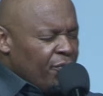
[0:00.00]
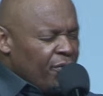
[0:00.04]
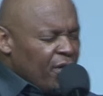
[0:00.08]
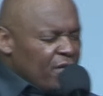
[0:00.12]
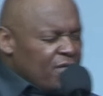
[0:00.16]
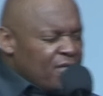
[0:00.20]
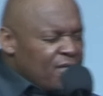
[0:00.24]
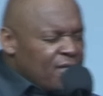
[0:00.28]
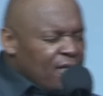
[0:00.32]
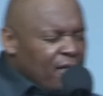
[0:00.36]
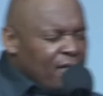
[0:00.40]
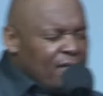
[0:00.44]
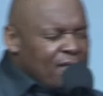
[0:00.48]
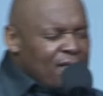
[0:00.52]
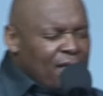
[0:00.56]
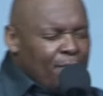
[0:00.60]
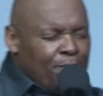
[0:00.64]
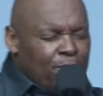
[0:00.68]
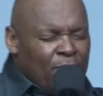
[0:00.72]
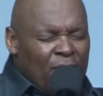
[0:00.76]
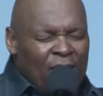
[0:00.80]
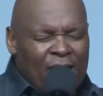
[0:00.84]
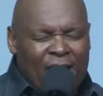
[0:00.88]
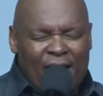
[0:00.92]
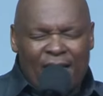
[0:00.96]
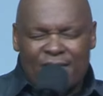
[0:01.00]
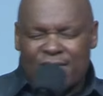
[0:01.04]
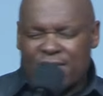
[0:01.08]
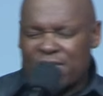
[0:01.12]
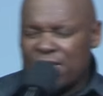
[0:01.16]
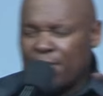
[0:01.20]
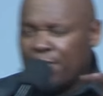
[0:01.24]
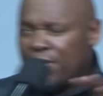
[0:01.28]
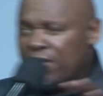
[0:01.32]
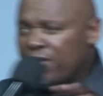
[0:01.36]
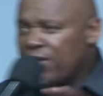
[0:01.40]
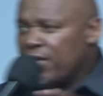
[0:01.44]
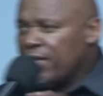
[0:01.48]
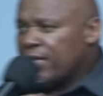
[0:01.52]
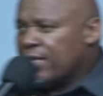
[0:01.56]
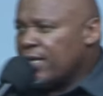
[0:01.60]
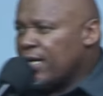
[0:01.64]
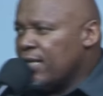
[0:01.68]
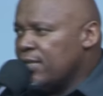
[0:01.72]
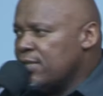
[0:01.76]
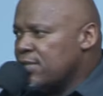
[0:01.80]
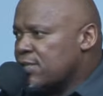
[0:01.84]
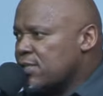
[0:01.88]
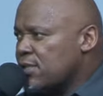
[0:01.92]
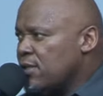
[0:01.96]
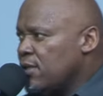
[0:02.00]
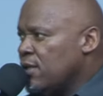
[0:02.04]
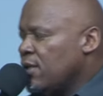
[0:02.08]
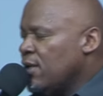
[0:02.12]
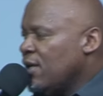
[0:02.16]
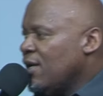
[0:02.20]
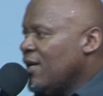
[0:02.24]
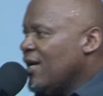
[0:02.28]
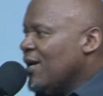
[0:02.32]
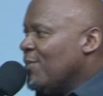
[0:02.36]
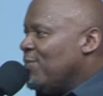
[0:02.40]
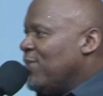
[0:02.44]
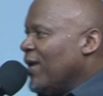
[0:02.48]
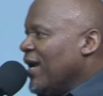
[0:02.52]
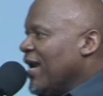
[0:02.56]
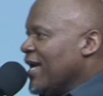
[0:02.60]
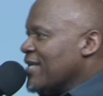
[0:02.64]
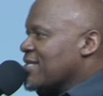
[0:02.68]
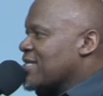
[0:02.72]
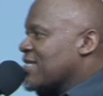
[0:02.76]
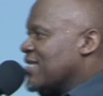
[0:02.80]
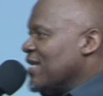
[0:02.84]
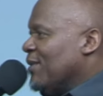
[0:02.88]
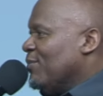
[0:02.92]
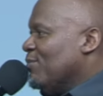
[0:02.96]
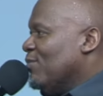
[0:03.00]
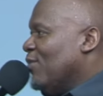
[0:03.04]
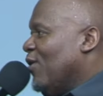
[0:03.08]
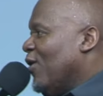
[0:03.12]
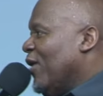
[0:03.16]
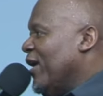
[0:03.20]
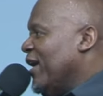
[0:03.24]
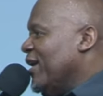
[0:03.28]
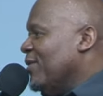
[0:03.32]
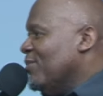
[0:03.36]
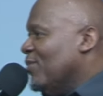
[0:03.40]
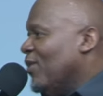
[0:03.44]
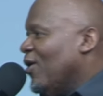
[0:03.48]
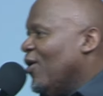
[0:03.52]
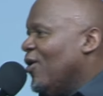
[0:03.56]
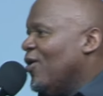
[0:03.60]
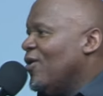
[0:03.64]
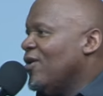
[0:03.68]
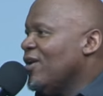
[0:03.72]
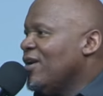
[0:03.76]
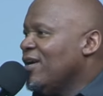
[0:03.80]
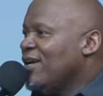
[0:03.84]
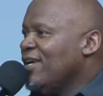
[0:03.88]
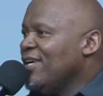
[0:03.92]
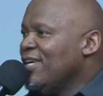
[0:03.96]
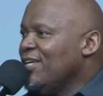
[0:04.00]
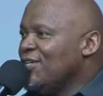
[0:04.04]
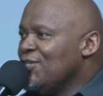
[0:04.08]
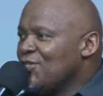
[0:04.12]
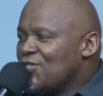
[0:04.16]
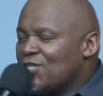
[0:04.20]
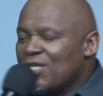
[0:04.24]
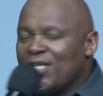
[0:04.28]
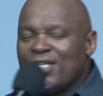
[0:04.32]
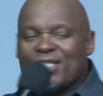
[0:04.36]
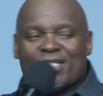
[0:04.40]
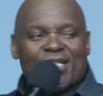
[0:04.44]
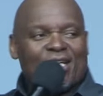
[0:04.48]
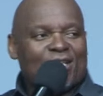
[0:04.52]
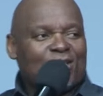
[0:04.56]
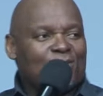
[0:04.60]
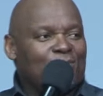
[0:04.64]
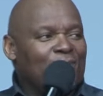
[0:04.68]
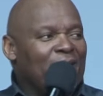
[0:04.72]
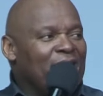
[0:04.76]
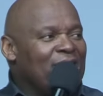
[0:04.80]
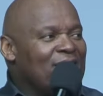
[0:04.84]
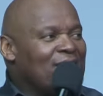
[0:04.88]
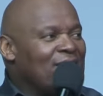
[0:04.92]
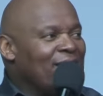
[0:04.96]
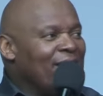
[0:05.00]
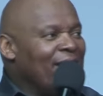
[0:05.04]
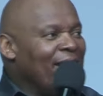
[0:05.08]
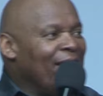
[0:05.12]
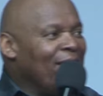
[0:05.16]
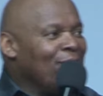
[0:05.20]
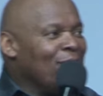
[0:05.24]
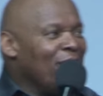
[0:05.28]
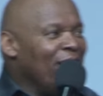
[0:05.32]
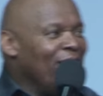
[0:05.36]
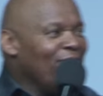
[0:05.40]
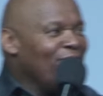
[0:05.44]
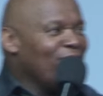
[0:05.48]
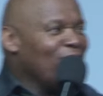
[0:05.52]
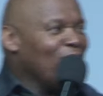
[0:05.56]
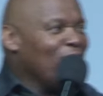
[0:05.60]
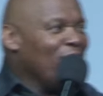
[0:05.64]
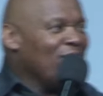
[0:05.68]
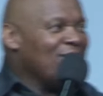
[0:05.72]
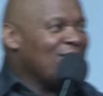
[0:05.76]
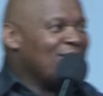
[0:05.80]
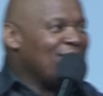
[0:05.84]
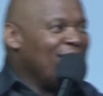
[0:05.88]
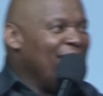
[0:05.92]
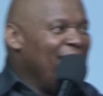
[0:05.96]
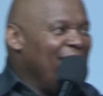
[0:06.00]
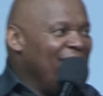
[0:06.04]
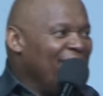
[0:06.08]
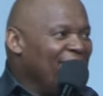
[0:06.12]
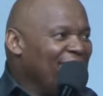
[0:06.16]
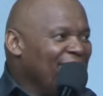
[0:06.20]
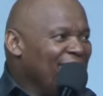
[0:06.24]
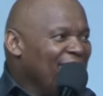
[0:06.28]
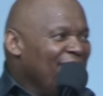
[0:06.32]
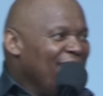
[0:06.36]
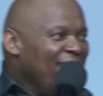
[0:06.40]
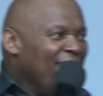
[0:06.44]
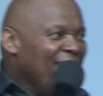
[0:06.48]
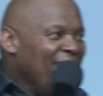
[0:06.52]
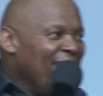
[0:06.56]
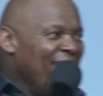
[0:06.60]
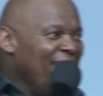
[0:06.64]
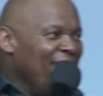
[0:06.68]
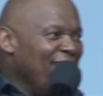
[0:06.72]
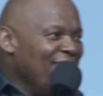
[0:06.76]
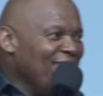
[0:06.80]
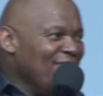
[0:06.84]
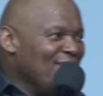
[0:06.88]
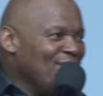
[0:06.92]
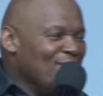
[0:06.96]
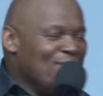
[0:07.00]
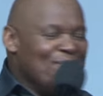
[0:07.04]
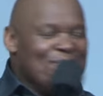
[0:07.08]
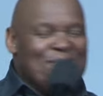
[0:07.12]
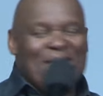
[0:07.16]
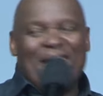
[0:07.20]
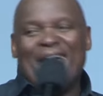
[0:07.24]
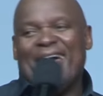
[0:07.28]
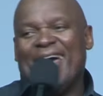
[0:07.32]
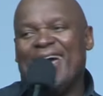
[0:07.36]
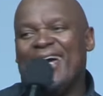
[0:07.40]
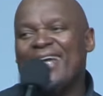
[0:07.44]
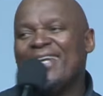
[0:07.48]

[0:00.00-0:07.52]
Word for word: the city, bless them in the country. Bless them more and more. In Jesus' mighty name, everyone say, Amen.